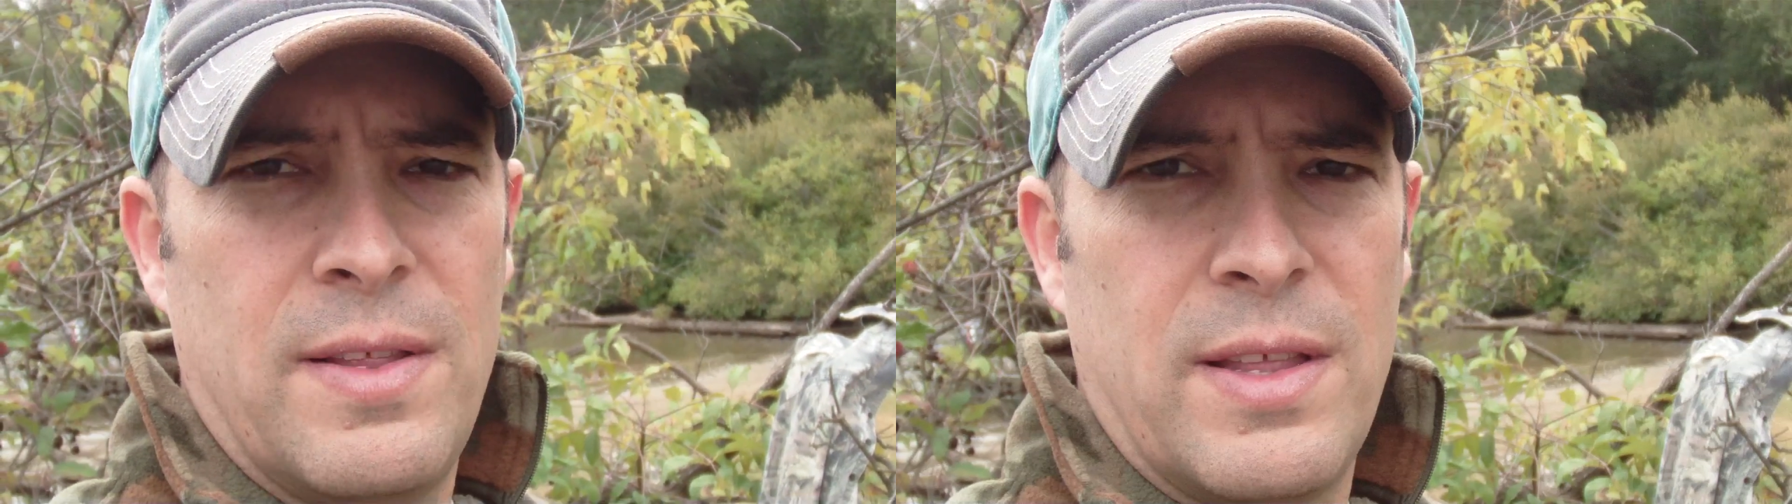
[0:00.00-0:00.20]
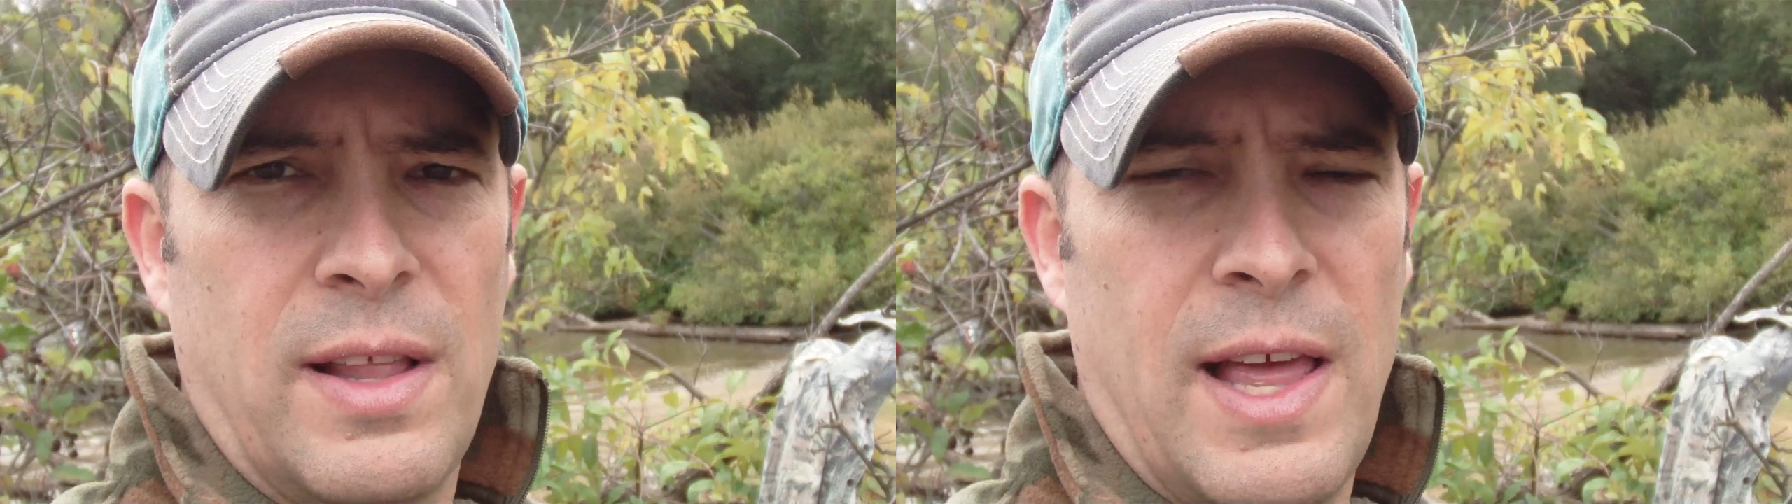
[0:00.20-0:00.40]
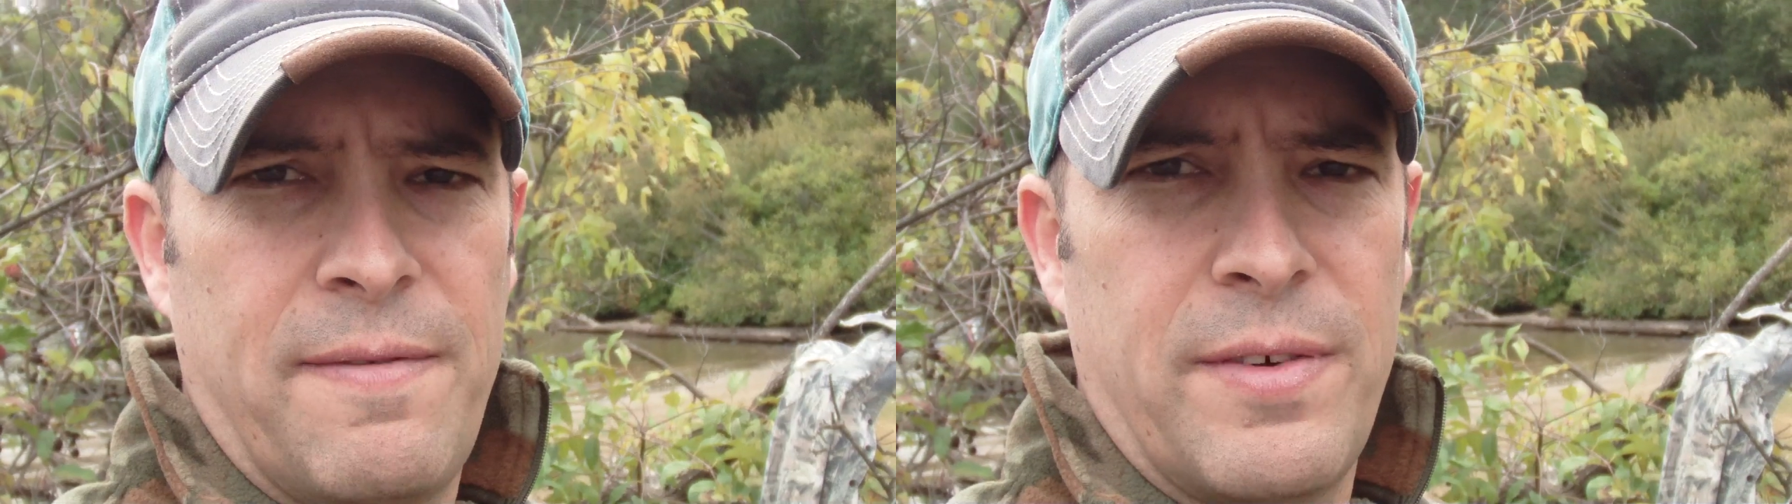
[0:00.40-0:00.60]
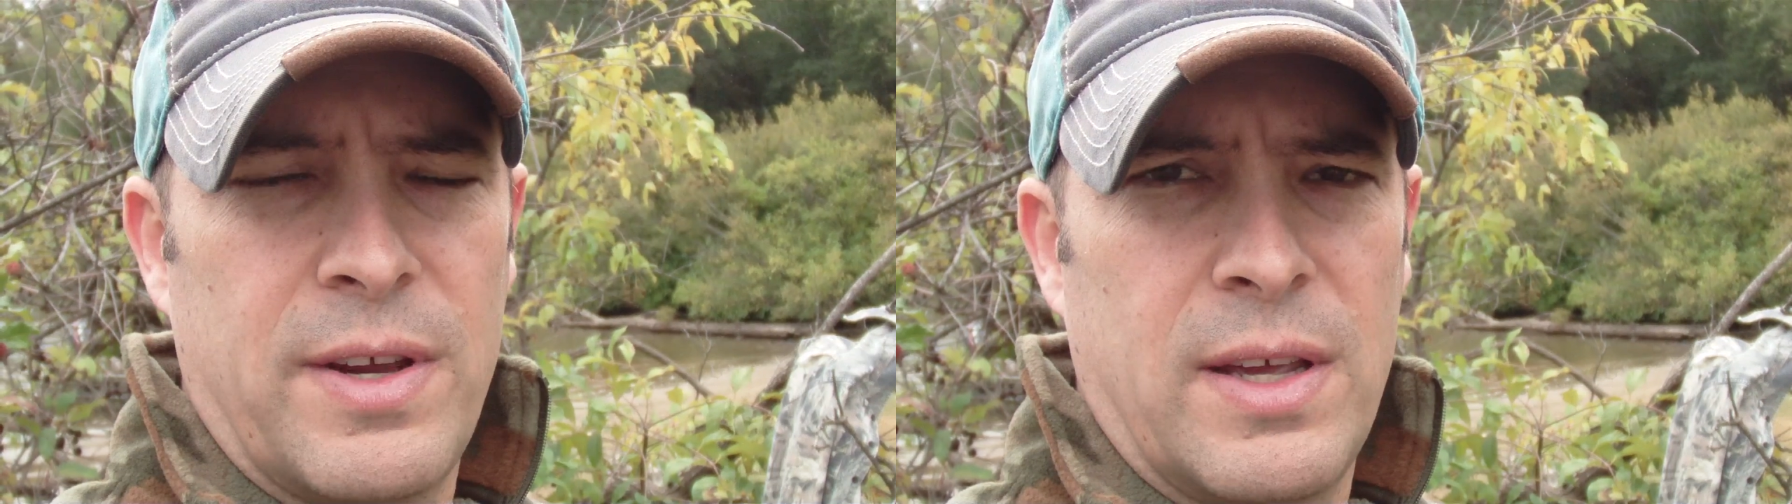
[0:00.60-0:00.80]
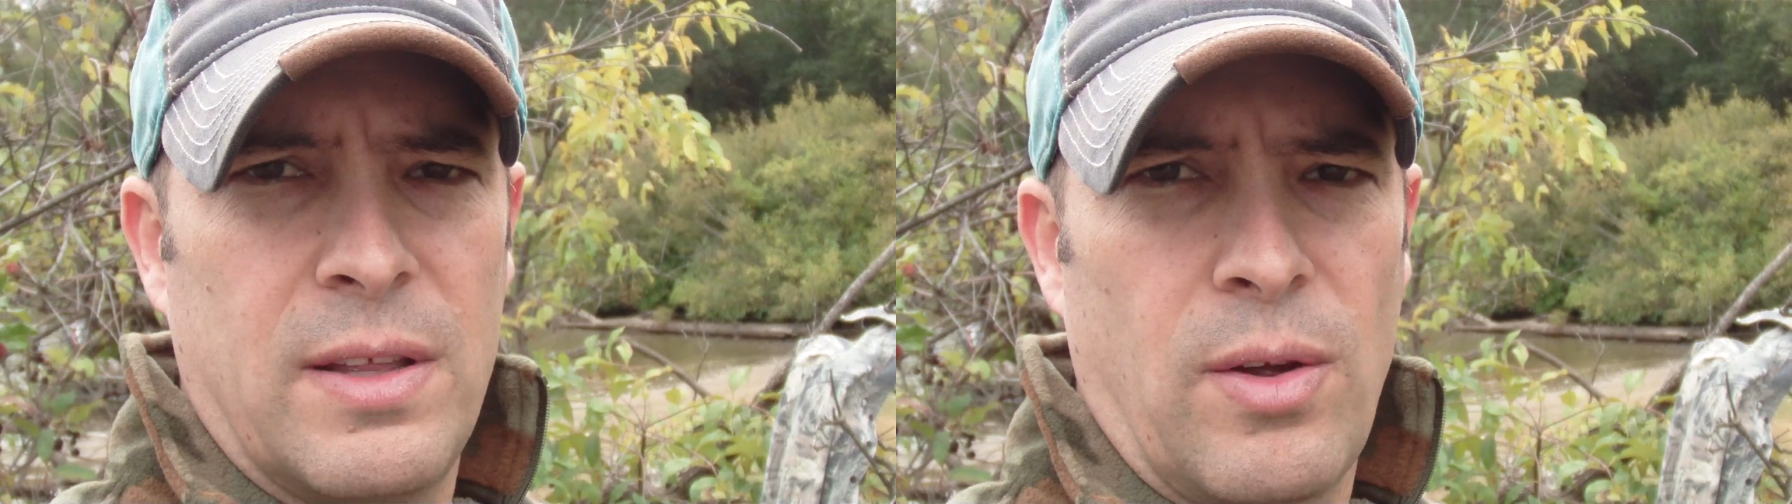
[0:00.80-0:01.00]
and then
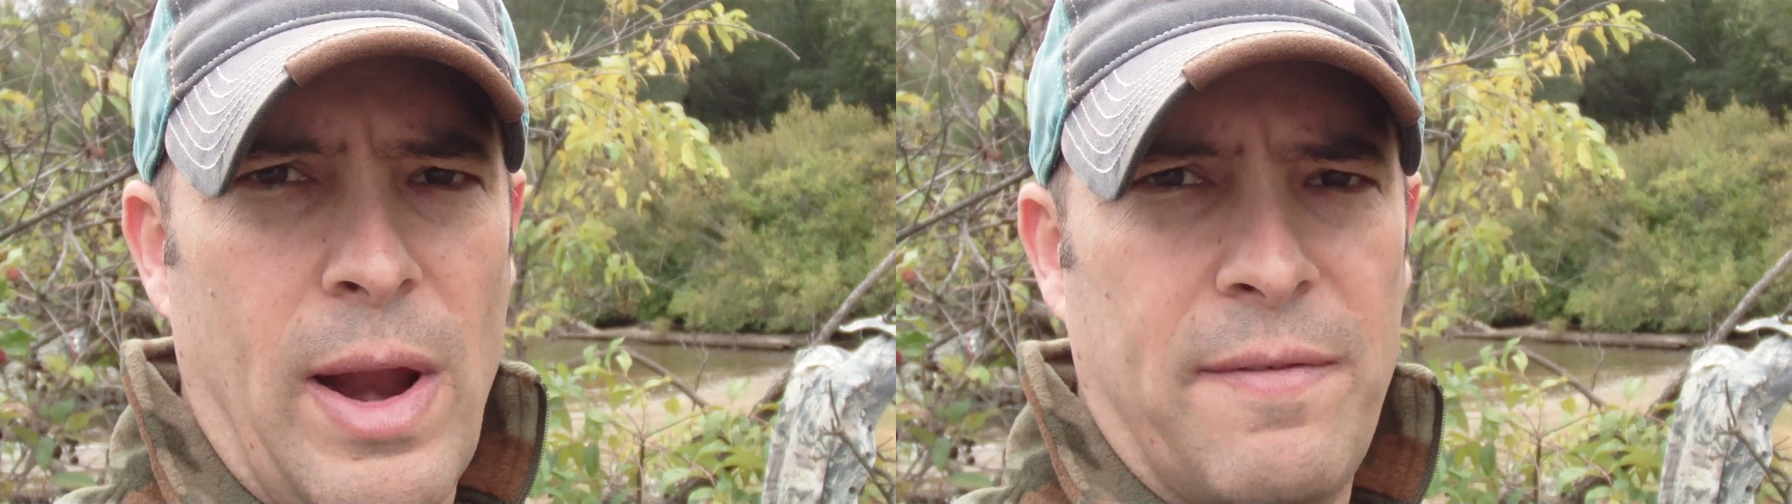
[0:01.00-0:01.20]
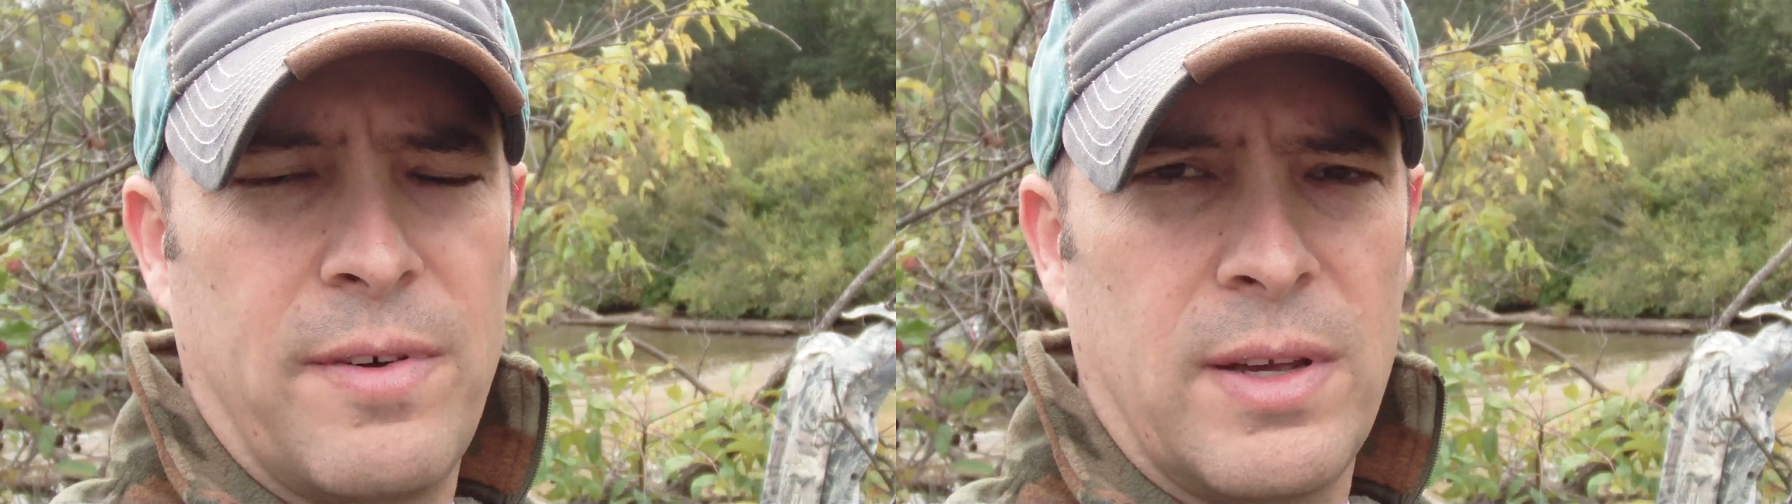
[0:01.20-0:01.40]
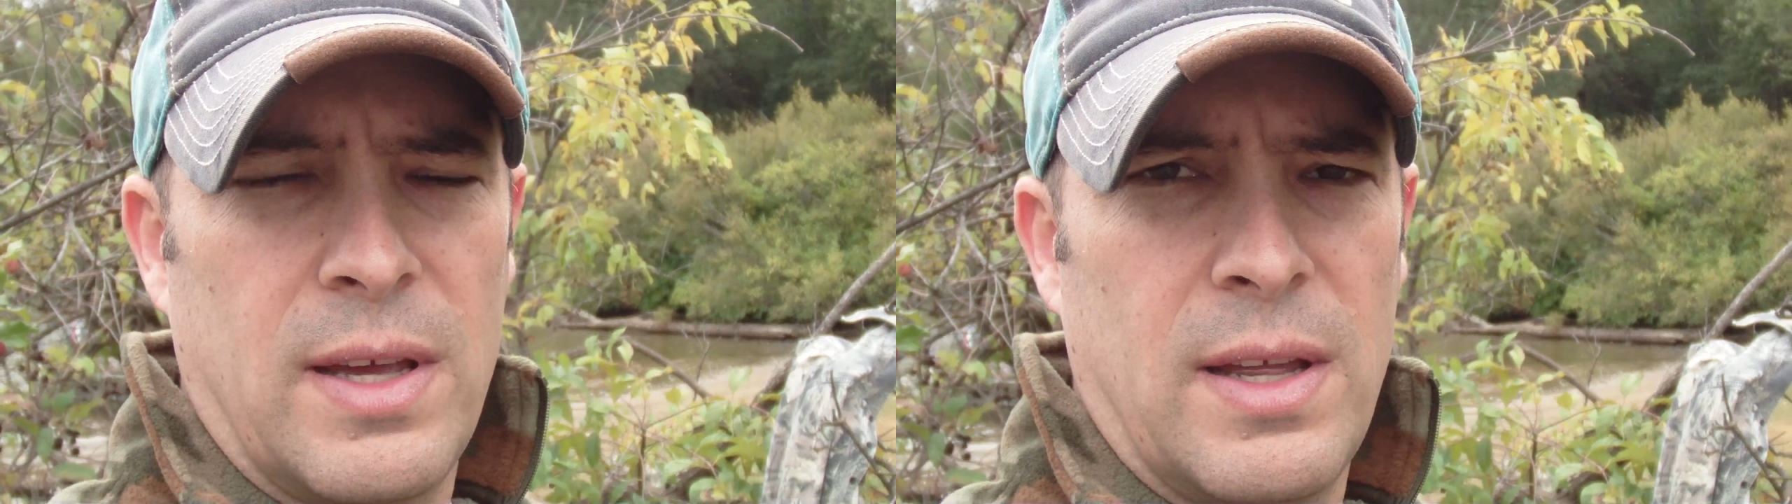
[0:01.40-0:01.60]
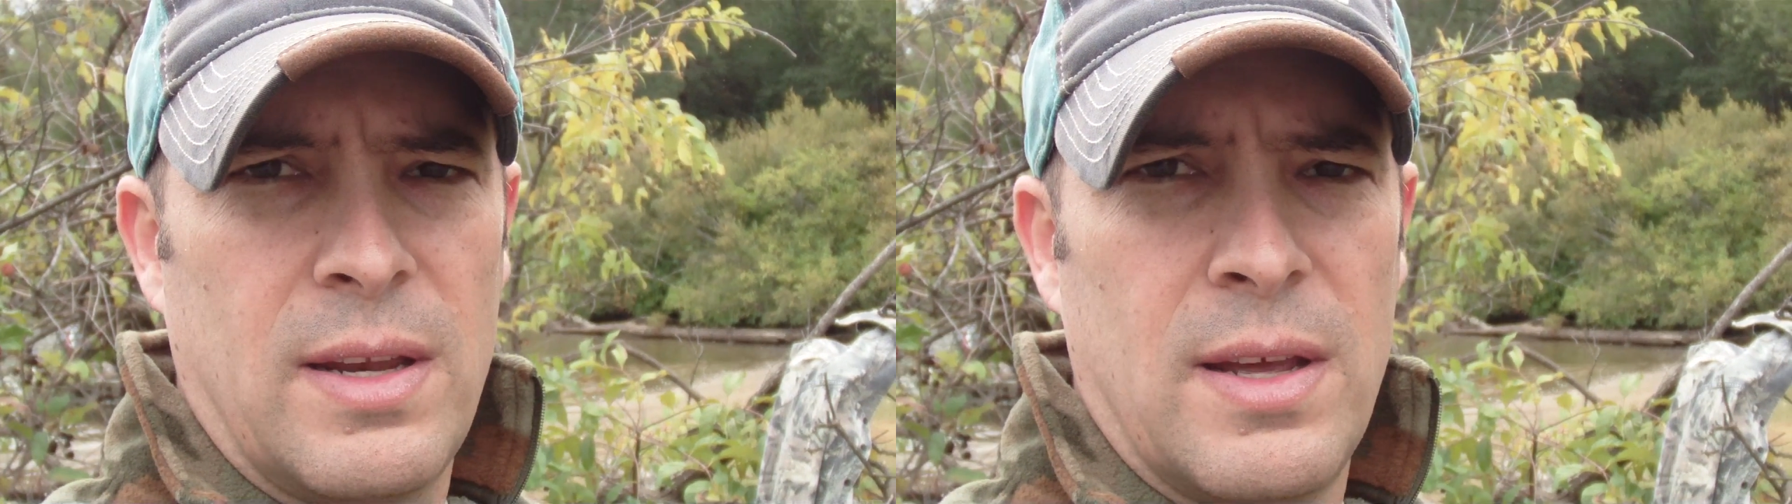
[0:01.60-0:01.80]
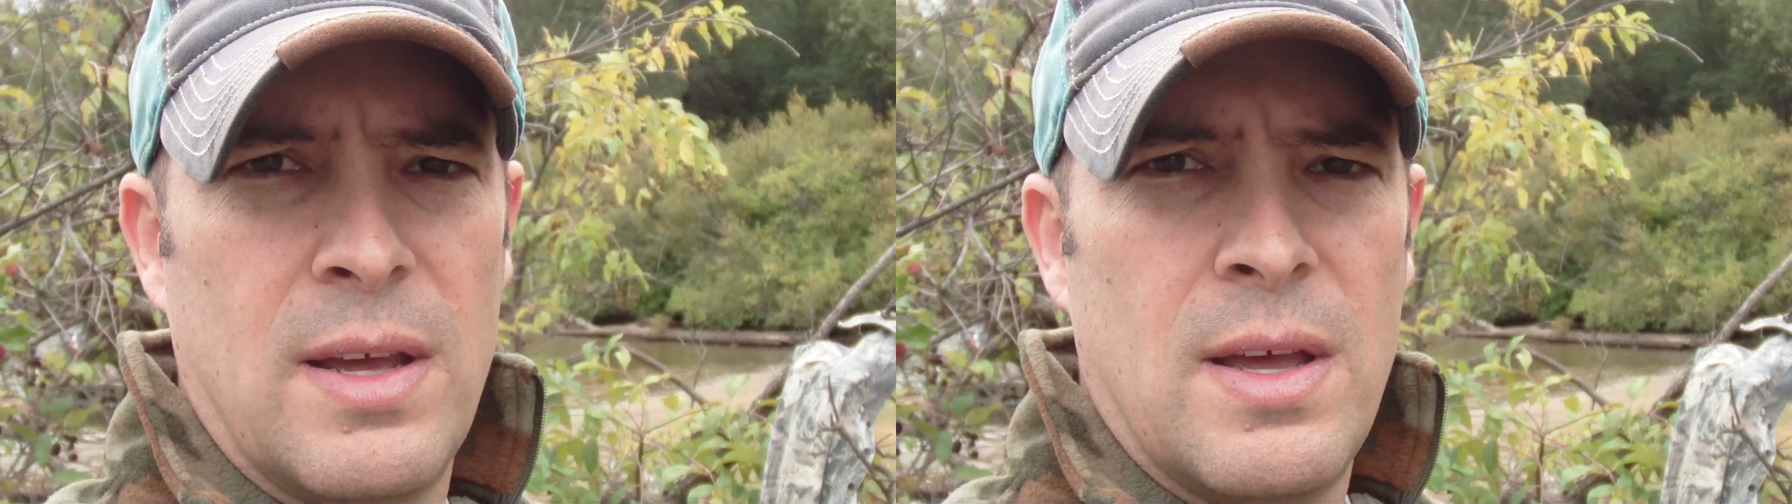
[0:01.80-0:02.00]
the right foot again.